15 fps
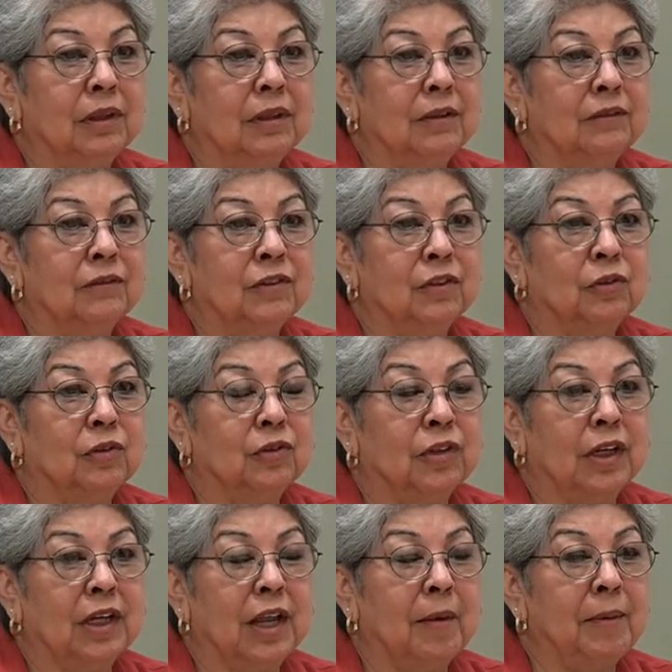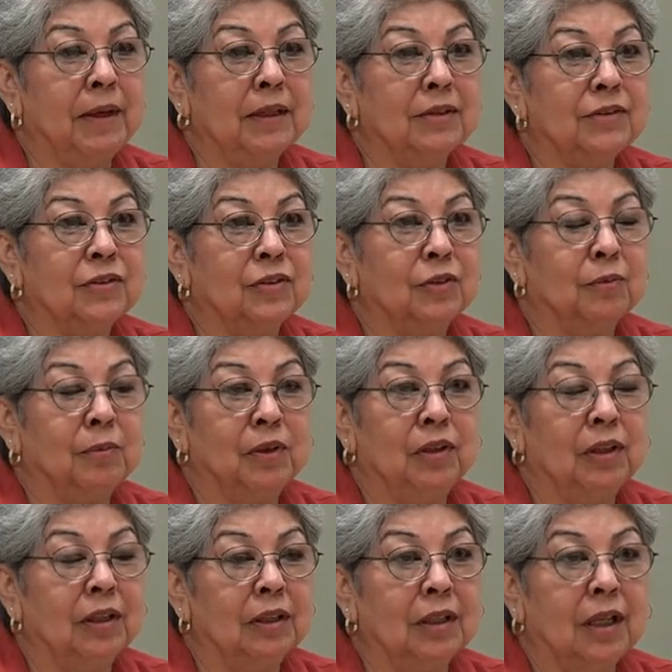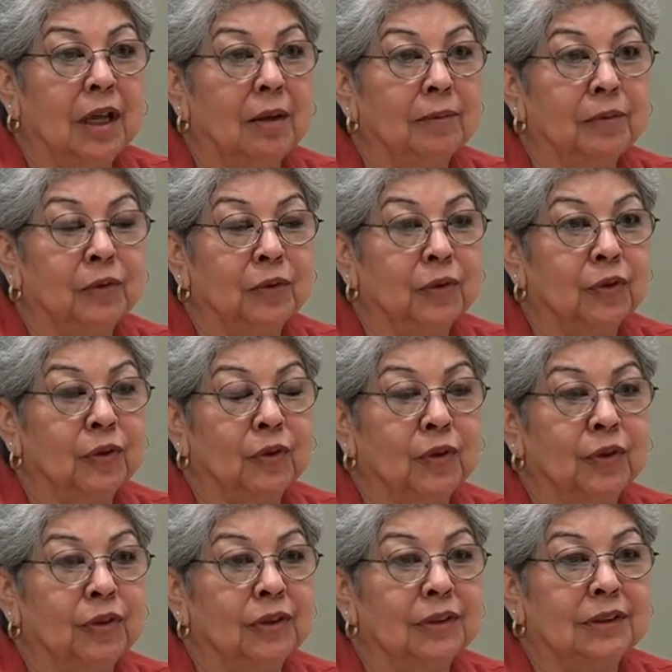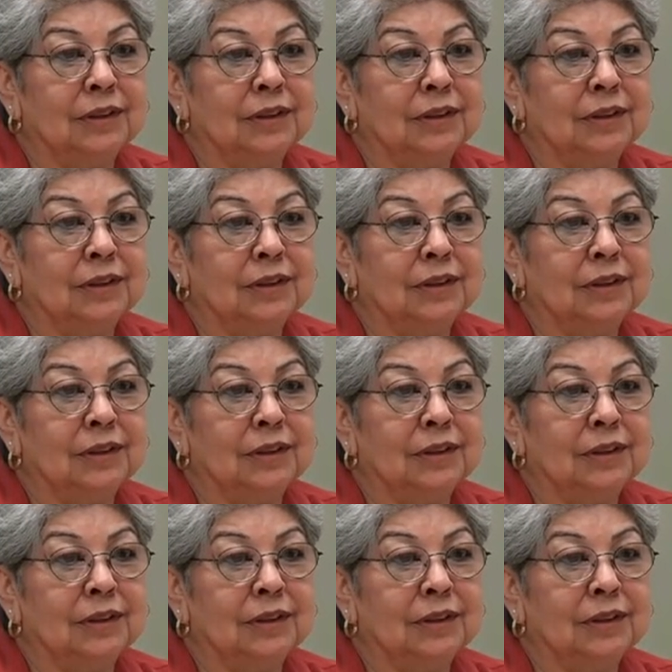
of General Dynamics or Bell Helicopter or.